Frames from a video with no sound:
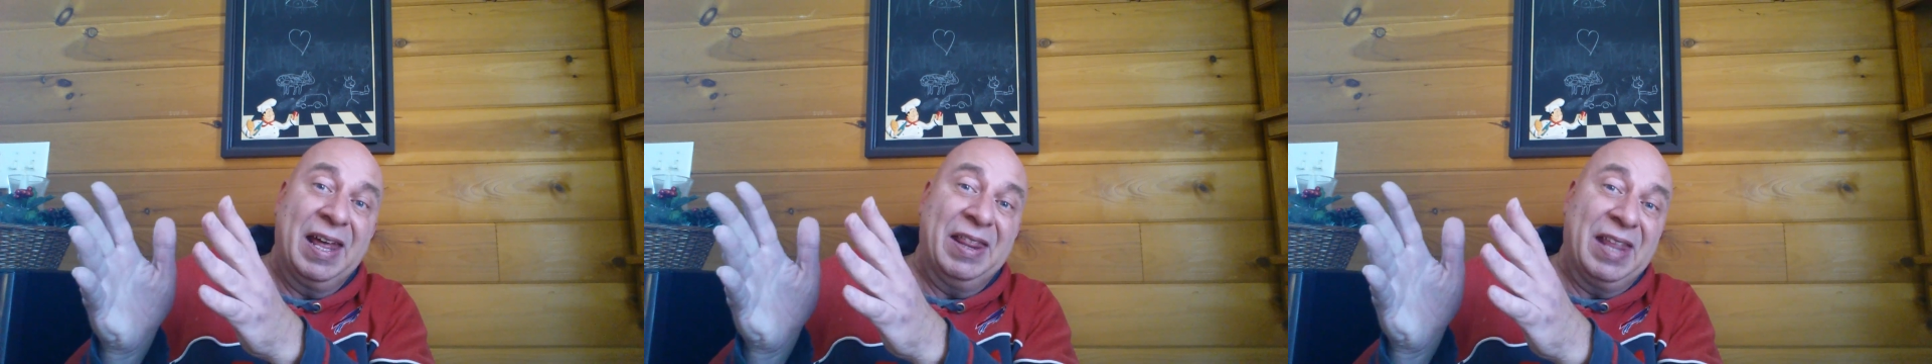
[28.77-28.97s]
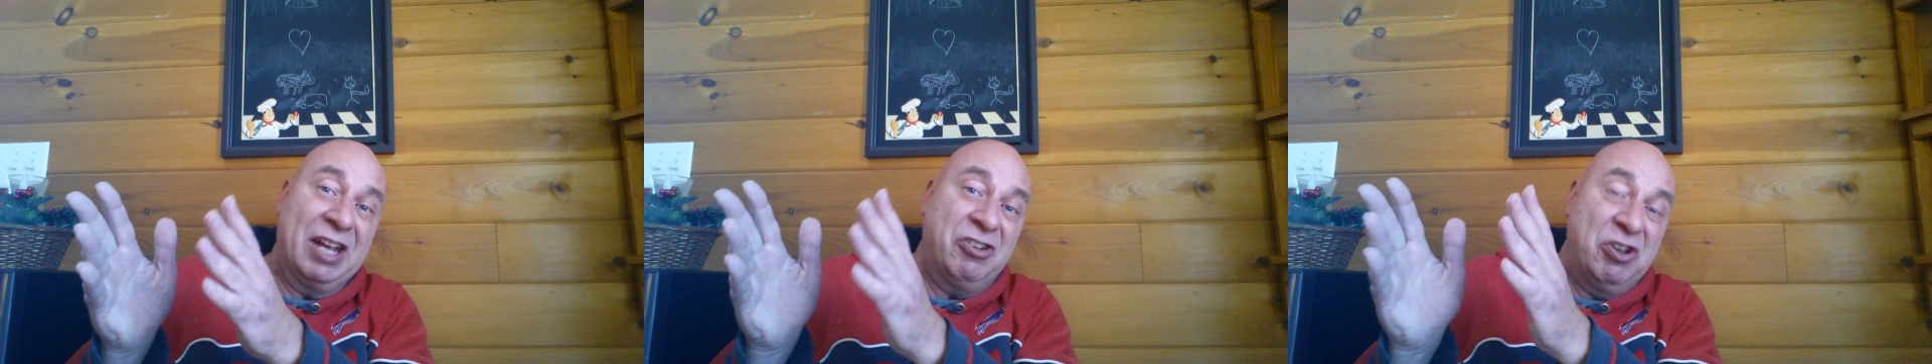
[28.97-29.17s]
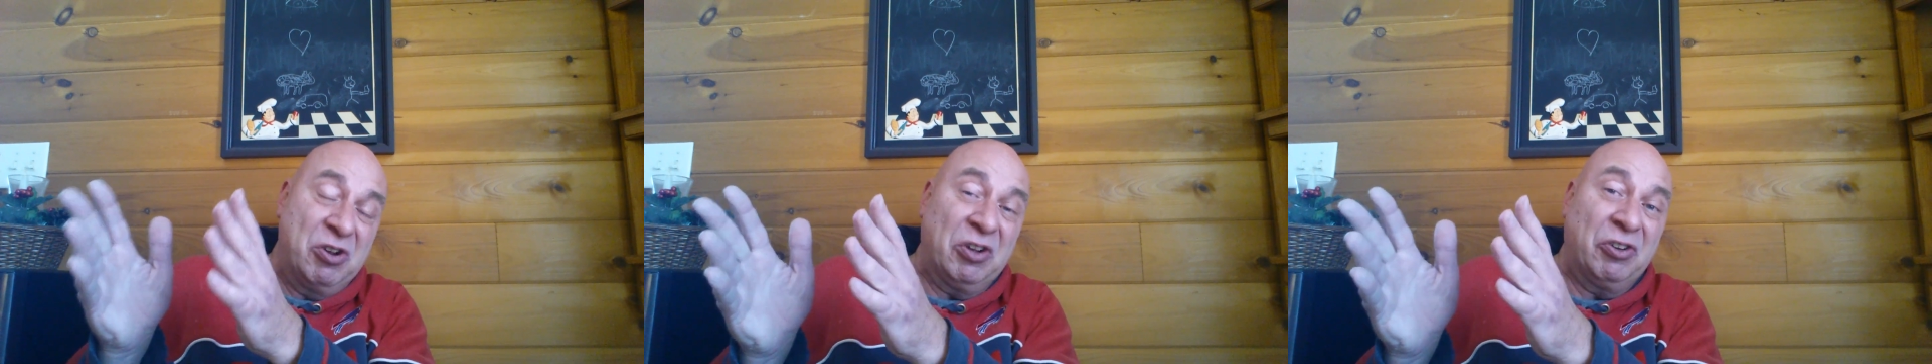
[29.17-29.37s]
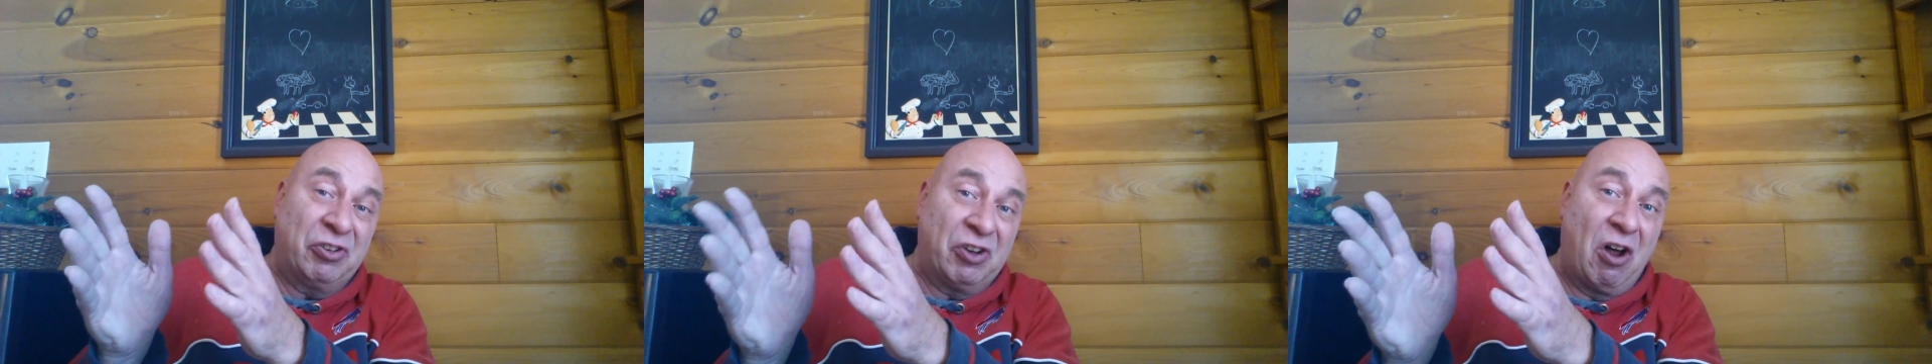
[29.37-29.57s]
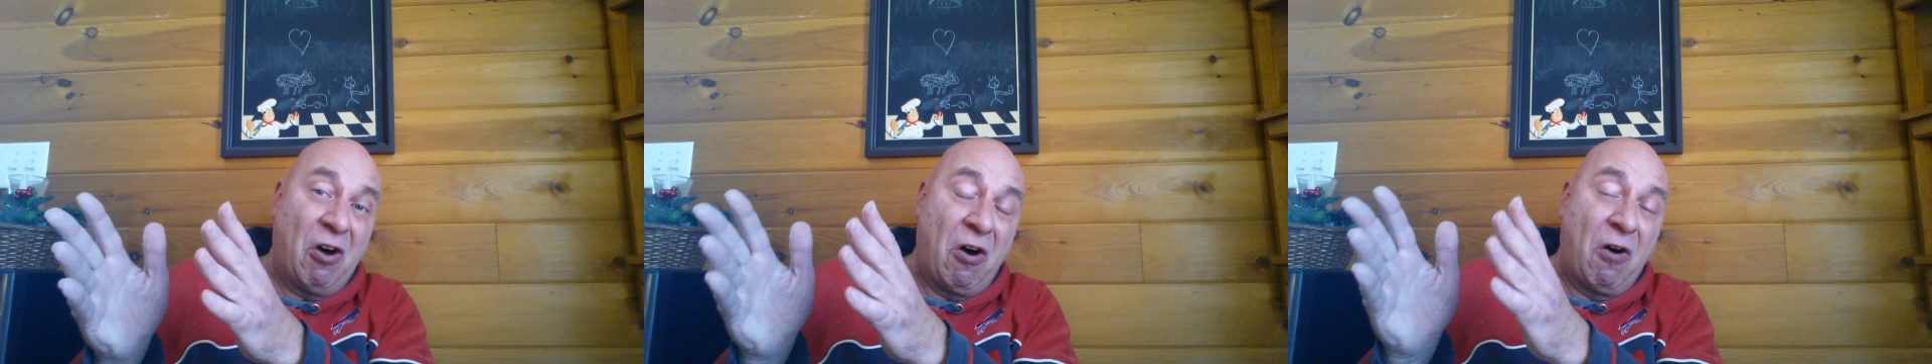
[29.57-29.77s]
that you can
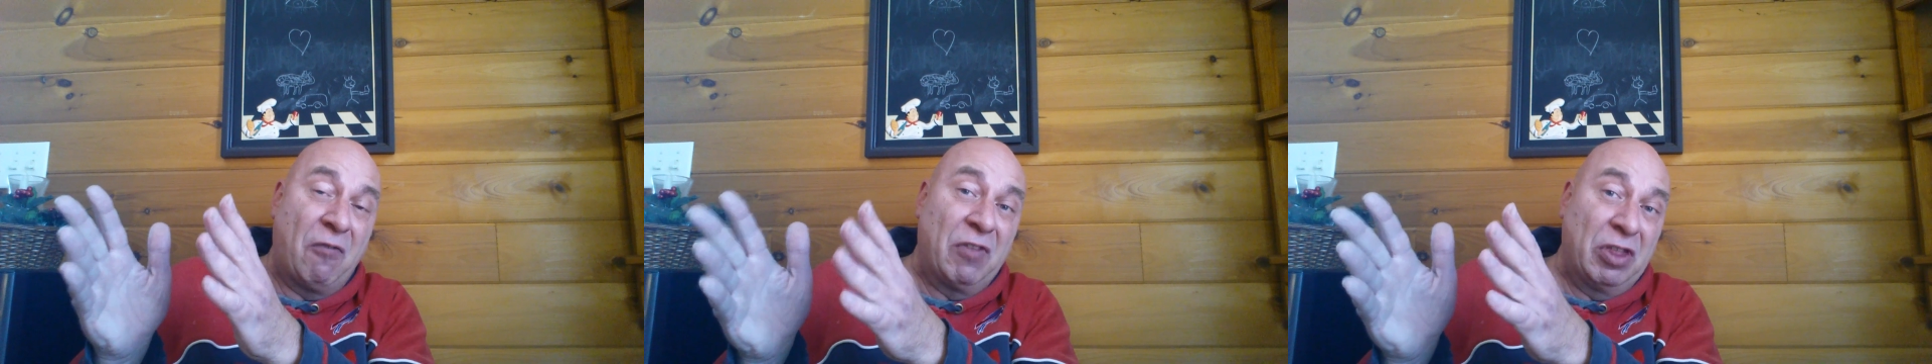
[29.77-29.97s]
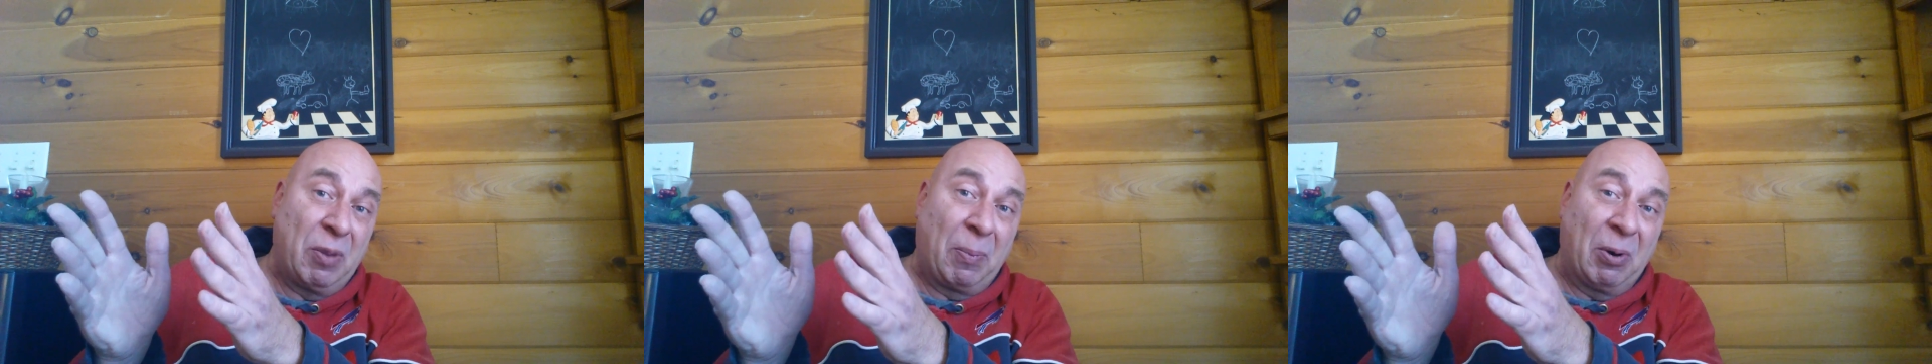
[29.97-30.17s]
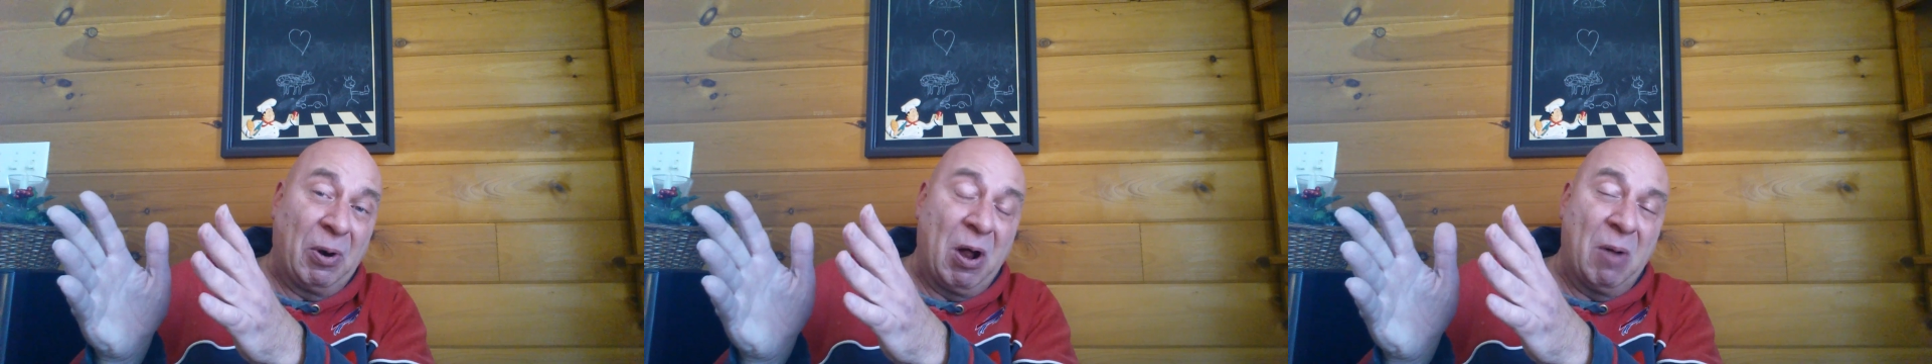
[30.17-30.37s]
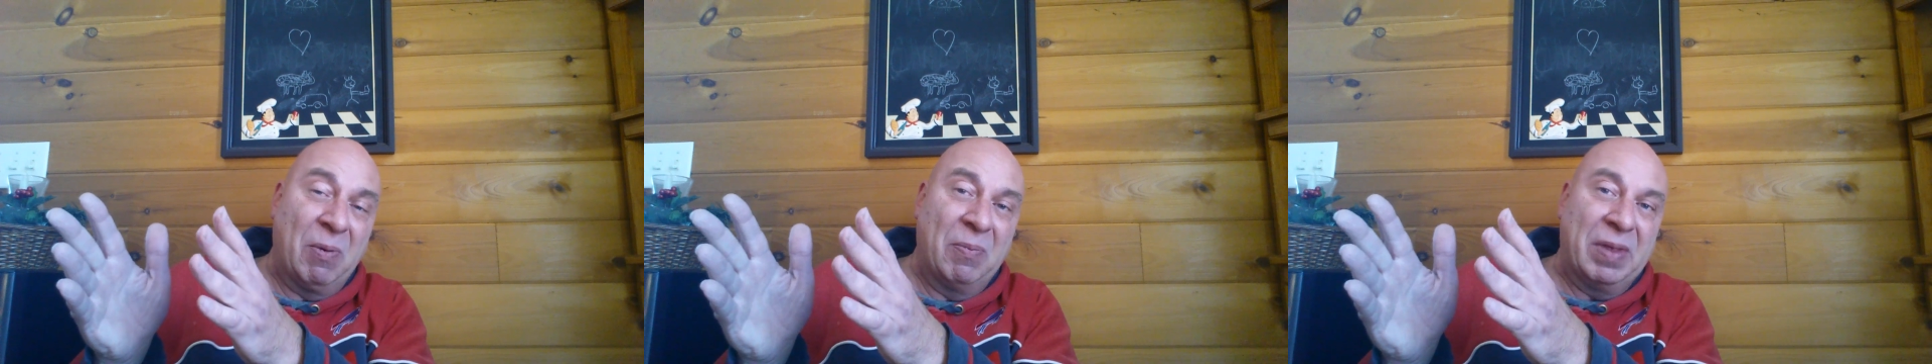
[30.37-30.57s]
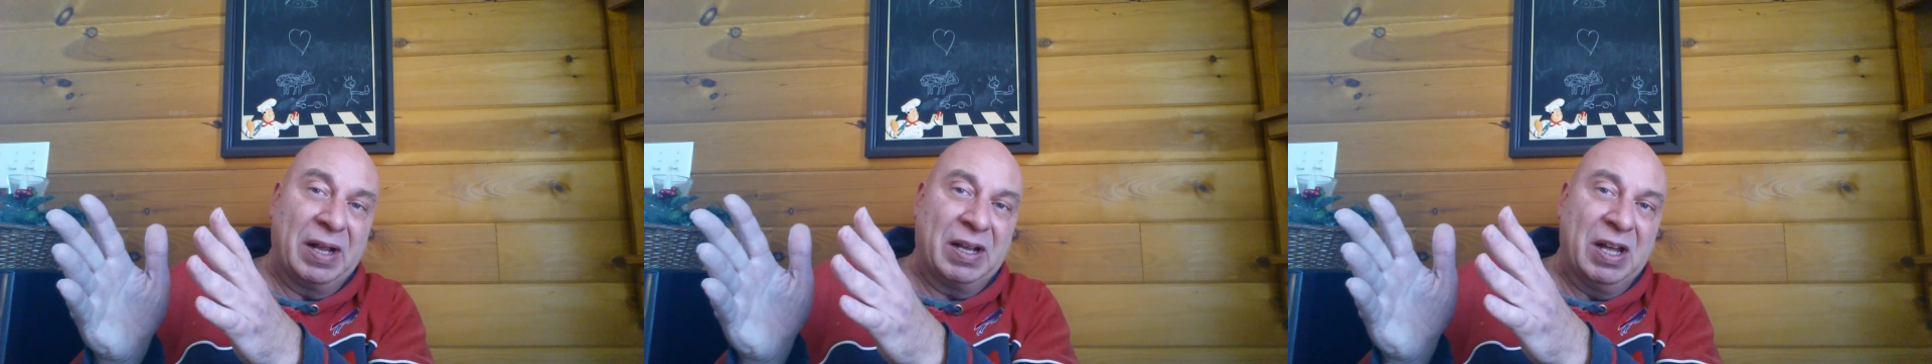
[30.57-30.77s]
solve the
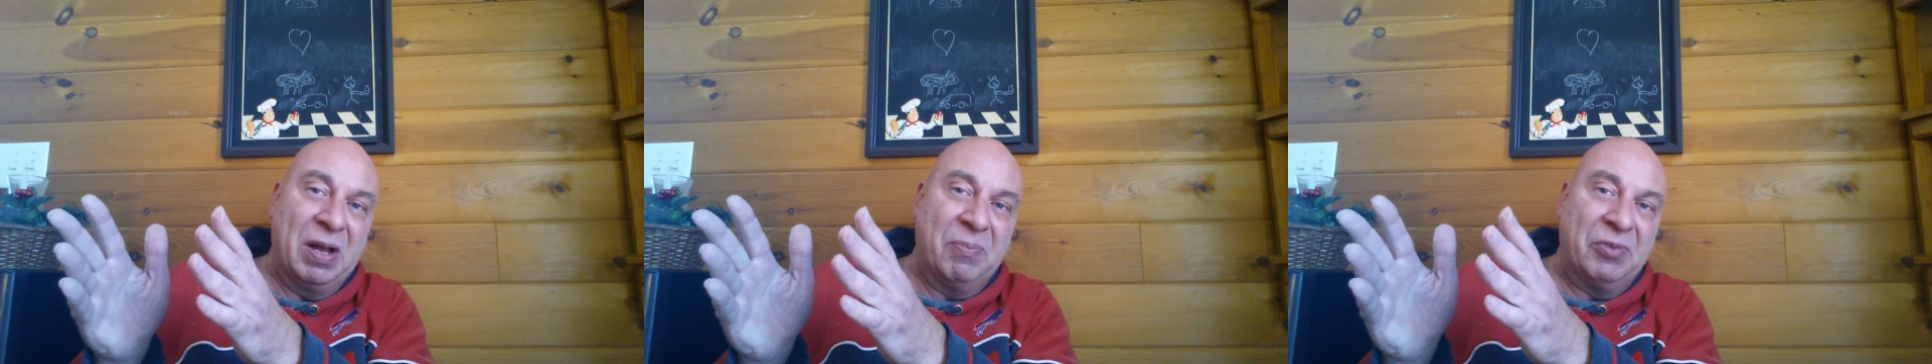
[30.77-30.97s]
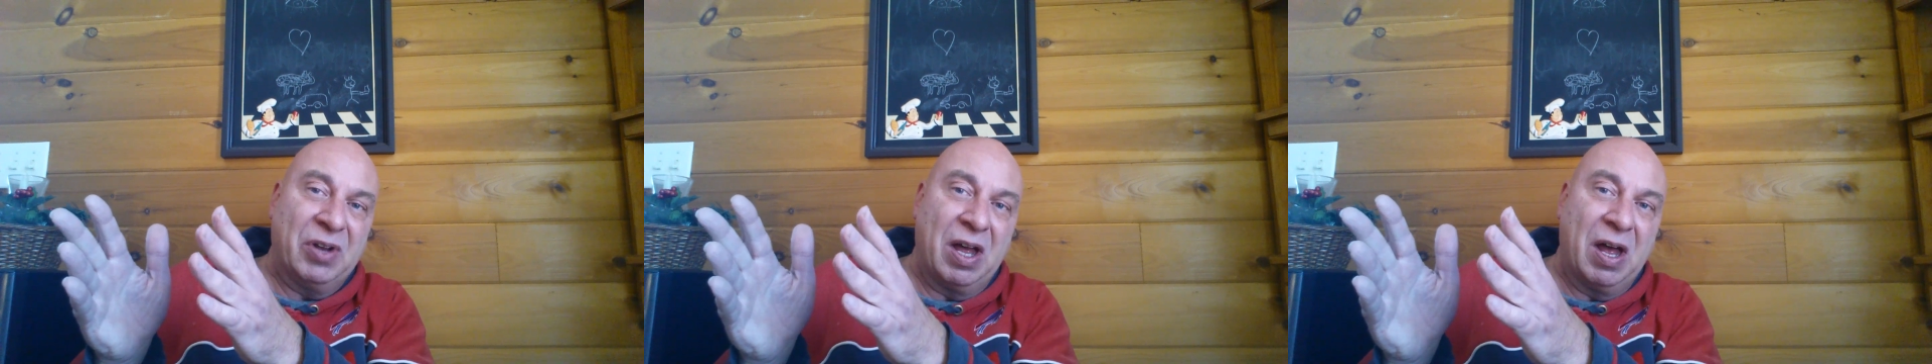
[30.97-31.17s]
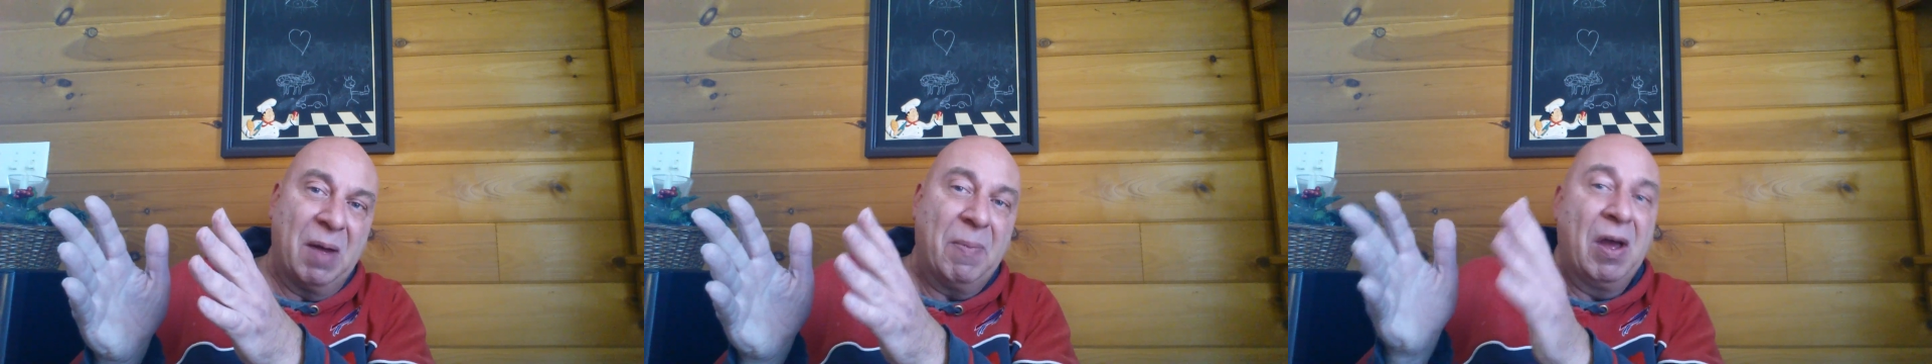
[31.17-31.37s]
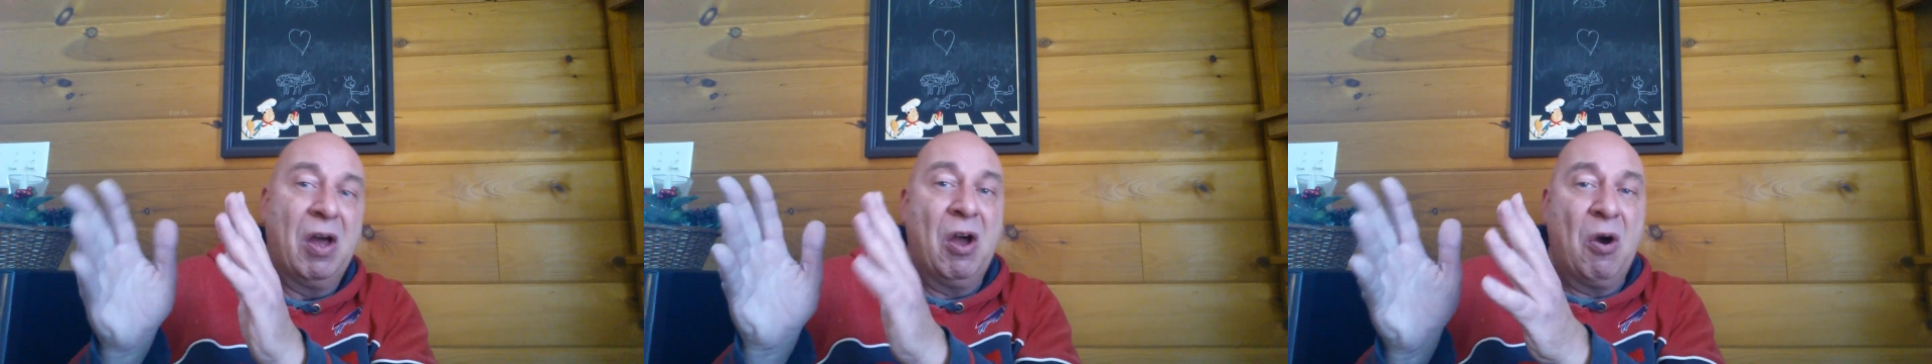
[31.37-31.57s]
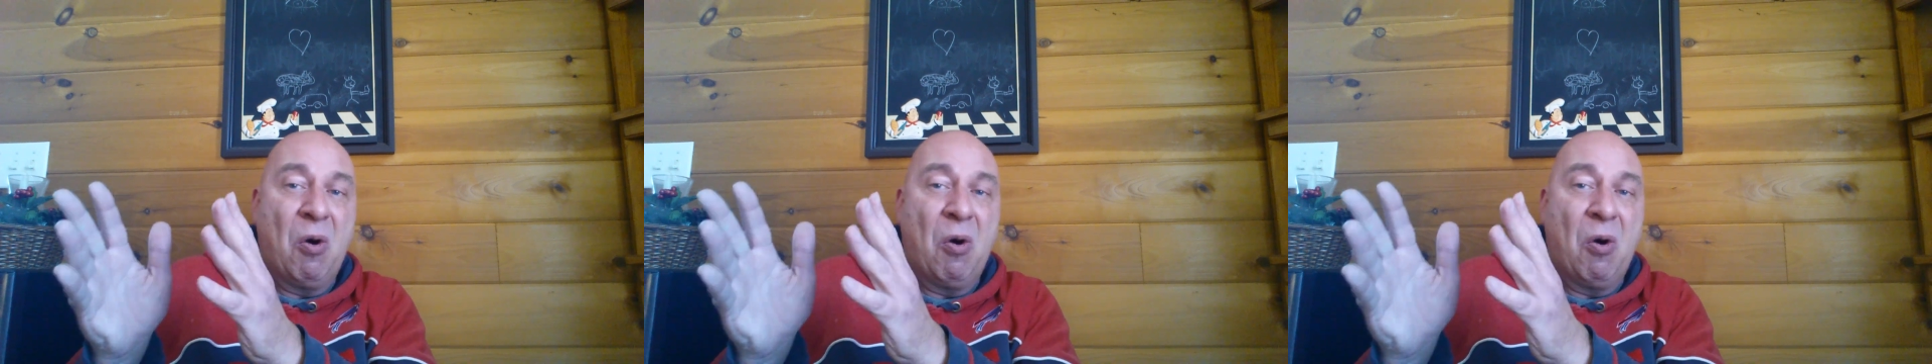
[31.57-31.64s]
problem that comes up,